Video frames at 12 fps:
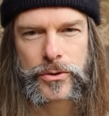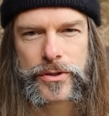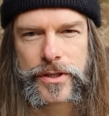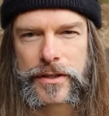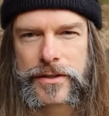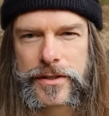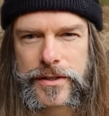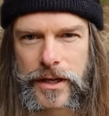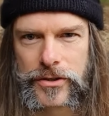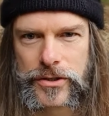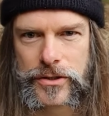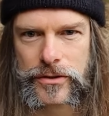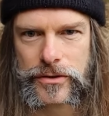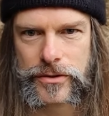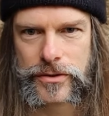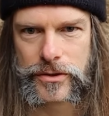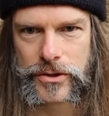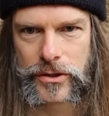sensations
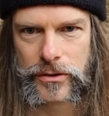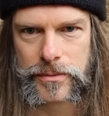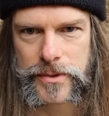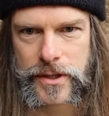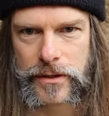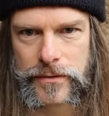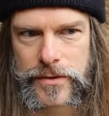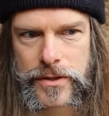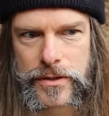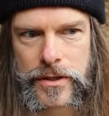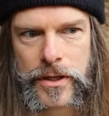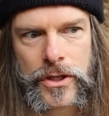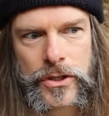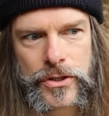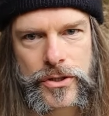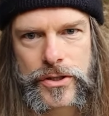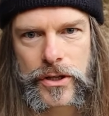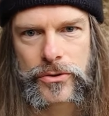that show themselves, the
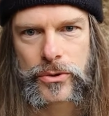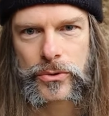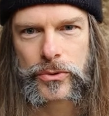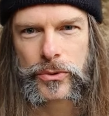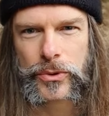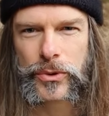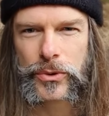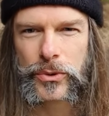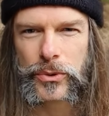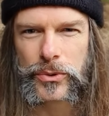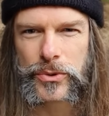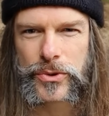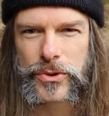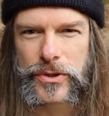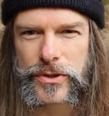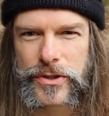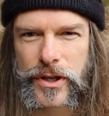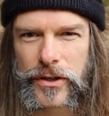subtle thoughts that
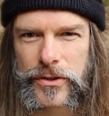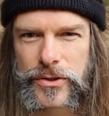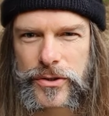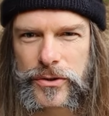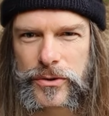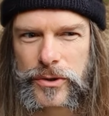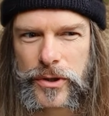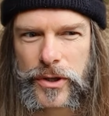start to